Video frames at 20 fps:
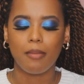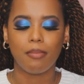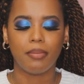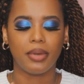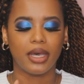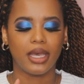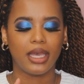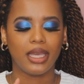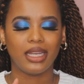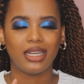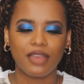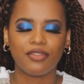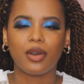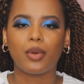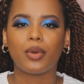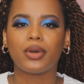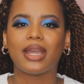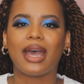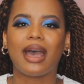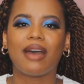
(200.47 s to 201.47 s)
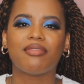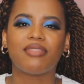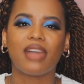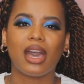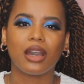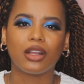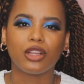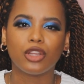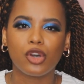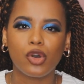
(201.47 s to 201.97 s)
But if I want to have
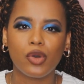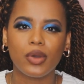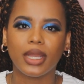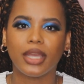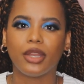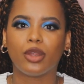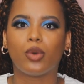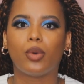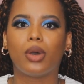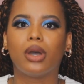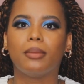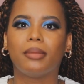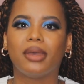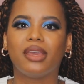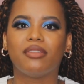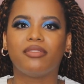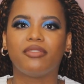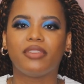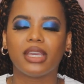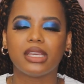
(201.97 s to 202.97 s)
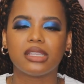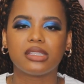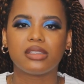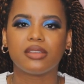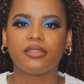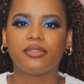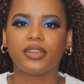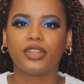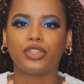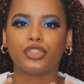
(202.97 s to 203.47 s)
that glow and I don't want my face
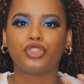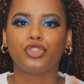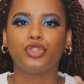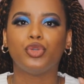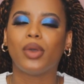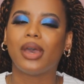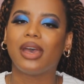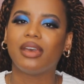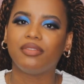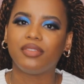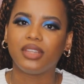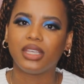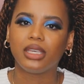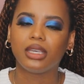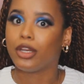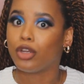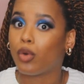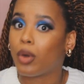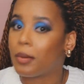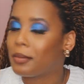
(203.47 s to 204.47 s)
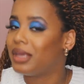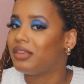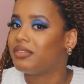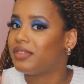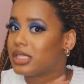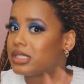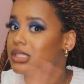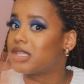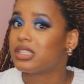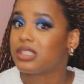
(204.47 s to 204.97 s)
to feel too heavy, I don't want my
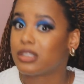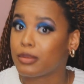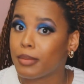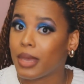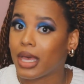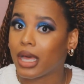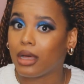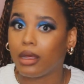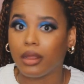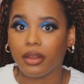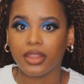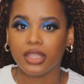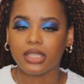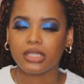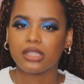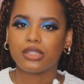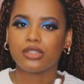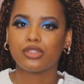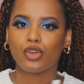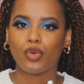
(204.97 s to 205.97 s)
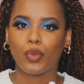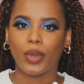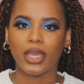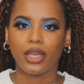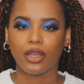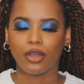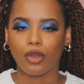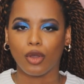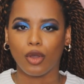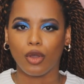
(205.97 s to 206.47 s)
face to smell, this is the way
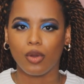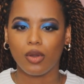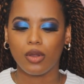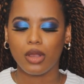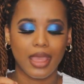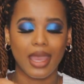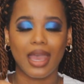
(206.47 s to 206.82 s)
to go.